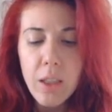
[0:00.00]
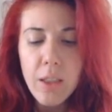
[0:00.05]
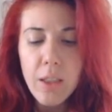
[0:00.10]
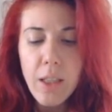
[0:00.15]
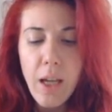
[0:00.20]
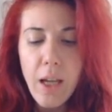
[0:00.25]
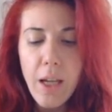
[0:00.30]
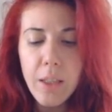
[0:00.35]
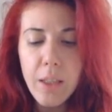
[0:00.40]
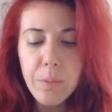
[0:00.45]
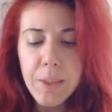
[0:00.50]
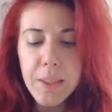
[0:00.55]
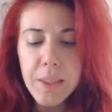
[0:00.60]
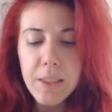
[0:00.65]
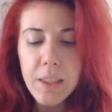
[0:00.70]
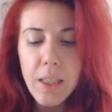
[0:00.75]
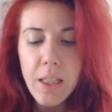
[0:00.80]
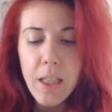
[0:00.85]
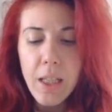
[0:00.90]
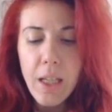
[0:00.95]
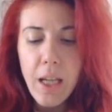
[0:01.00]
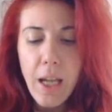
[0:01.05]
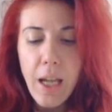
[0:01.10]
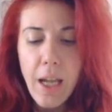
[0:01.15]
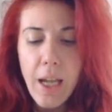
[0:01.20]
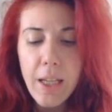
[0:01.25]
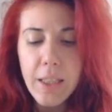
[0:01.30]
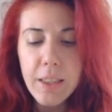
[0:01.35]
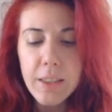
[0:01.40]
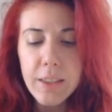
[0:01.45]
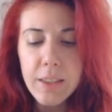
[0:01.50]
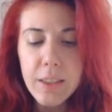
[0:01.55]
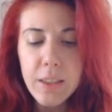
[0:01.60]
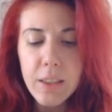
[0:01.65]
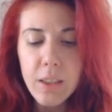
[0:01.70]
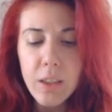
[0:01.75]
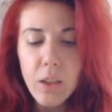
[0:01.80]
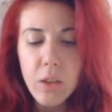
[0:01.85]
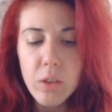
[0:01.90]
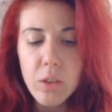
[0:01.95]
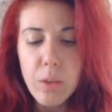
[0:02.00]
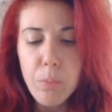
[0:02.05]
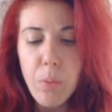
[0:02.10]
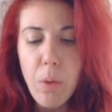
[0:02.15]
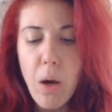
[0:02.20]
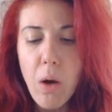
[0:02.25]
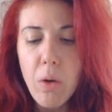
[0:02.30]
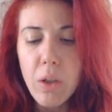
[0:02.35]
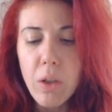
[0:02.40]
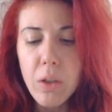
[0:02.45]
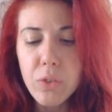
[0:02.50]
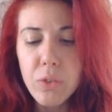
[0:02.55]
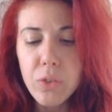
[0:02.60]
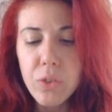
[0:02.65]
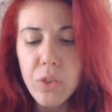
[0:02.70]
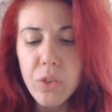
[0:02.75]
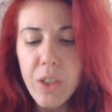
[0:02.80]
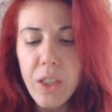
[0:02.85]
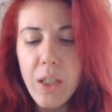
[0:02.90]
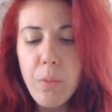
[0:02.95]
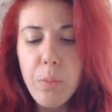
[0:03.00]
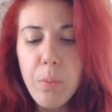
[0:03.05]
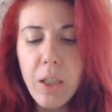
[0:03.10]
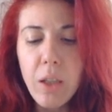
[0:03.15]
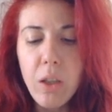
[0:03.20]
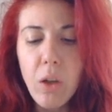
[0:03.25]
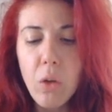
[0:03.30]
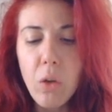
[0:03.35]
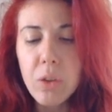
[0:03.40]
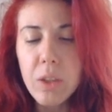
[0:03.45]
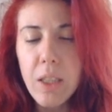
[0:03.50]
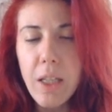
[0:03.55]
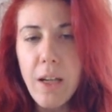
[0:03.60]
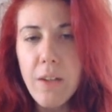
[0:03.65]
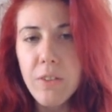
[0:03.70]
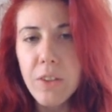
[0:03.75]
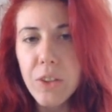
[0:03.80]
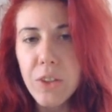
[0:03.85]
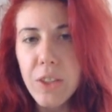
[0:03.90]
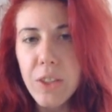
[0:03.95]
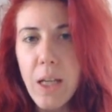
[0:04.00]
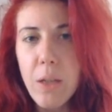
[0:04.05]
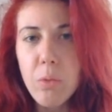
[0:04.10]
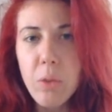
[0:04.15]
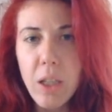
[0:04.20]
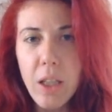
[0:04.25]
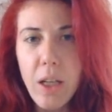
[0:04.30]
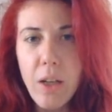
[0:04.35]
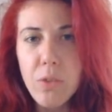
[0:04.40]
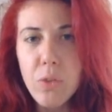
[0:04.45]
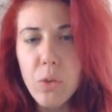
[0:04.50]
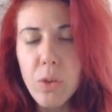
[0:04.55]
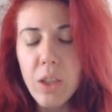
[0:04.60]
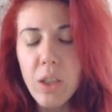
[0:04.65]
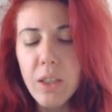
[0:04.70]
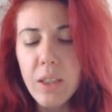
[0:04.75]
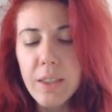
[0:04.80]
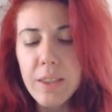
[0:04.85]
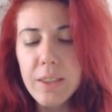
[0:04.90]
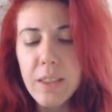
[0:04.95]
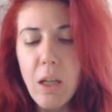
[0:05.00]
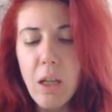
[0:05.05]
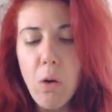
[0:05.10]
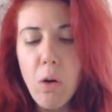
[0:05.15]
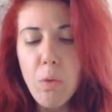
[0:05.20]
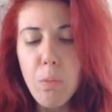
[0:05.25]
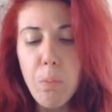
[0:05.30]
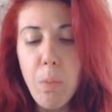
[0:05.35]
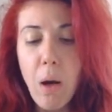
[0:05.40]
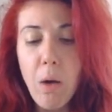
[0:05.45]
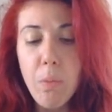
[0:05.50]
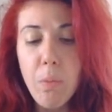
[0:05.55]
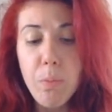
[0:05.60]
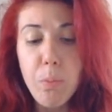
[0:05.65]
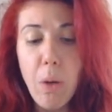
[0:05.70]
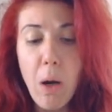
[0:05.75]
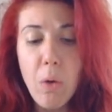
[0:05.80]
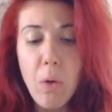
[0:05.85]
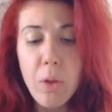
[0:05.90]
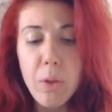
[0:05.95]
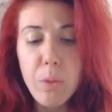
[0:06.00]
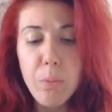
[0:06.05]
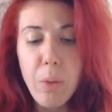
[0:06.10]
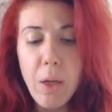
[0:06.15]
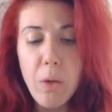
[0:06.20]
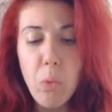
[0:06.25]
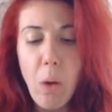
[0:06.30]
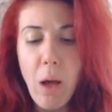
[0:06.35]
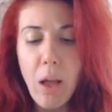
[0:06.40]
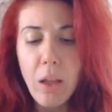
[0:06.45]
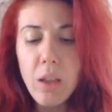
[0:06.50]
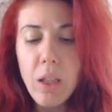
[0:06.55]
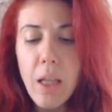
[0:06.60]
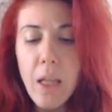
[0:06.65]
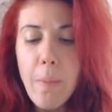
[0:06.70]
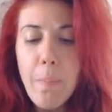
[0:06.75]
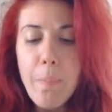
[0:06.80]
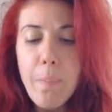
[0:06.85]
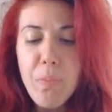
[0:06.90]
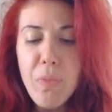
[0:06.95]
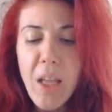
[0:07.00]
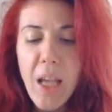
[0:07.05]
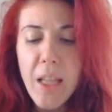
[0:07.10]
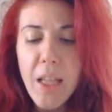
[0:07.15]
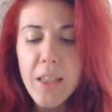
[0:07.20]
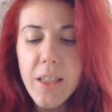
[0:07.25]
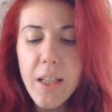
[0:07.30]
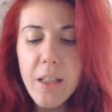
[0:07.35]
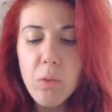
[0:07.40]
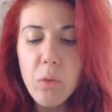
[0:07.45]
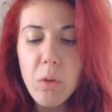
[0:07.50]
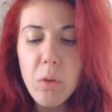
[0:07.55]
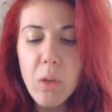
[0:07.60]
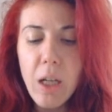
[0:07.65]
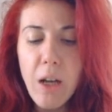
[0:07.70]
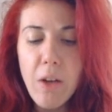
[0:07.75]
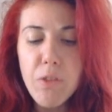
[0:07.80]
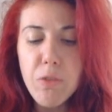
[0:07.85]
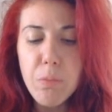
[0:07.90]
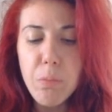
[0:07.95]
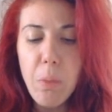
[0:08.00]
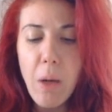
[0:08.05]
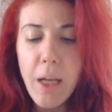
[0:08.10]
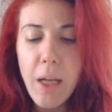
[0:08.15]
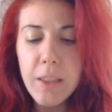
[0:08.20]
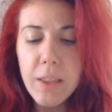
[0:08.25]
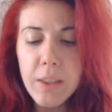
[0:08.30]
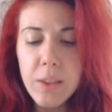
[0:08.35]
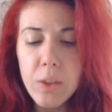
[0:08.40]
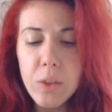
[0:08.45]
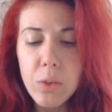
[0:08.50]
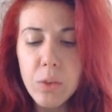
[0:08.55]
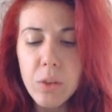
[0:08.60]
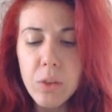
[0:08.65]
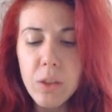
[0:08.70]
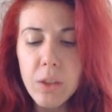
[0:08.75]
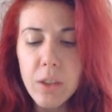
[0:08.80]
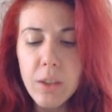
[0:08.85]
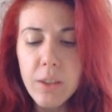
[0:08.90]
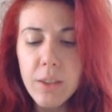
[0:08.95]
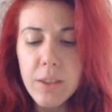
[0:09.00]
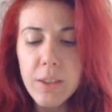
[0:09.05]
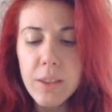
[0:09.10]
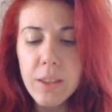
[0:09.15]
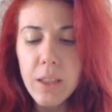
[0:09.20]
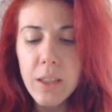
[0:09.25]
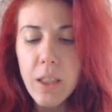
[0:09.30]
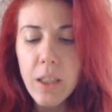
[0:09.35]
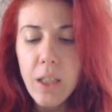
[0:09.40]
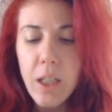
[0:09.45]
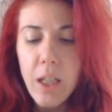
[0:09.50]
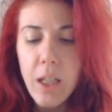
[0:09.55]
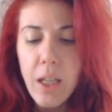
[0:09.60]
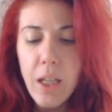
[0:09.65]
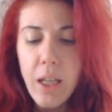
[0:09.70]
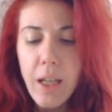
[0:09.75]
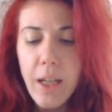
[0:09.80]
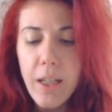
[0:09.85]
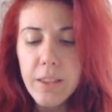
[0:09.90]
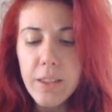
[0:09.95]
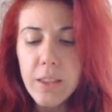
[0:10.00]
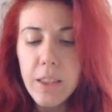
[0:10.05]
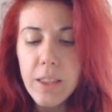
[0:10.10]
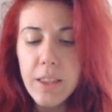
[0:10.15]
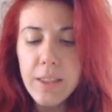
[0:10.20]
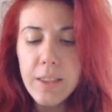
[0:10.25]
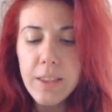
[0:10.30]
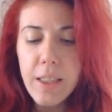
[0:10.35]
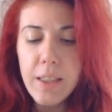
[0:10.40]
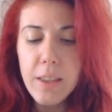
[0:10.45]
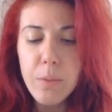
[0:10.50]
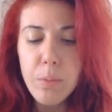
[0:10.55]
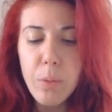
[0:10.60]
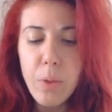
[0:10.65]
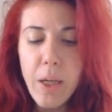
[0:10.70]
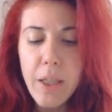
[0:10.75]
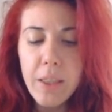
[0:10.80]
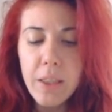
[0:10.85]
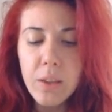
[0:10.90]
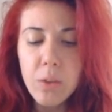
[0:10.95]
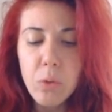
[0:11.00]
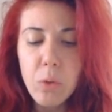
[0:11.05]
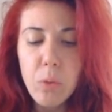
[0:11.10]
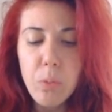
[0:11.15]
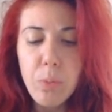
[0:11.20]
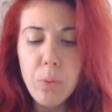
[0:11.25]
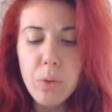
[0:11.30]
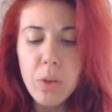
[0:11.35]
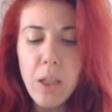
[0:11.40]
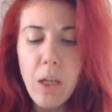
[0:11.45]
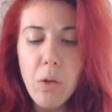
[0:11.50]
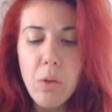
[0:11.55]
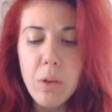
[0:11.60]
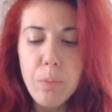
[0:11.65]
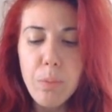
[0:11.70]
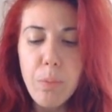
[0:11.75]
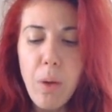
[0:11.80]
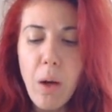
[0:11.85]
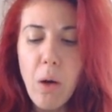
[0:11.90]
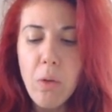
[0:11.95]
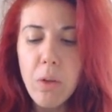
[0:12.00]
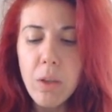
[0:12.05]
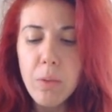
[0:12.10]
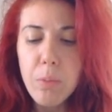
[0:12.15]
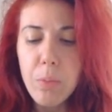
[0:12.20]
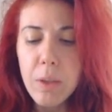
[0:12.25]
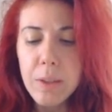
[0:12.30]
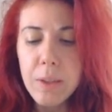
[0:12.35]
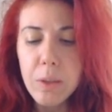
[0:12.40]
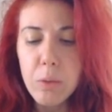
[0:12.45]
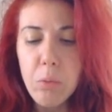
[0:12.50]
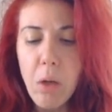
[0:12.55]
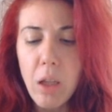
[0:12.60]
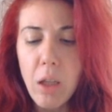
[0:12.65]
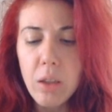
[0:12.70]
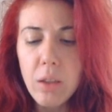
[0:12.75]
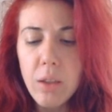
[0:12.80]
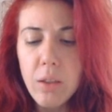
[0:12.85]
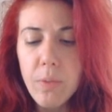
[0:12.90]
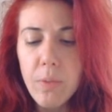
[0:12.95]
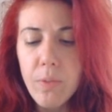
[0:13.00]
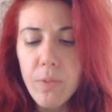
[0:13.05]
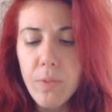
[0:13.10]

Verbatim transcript: times x on the power of three, because every time we have to increase our power by one. And then we'll have minus two thirds, and inside the bracket we'll put our power plus one,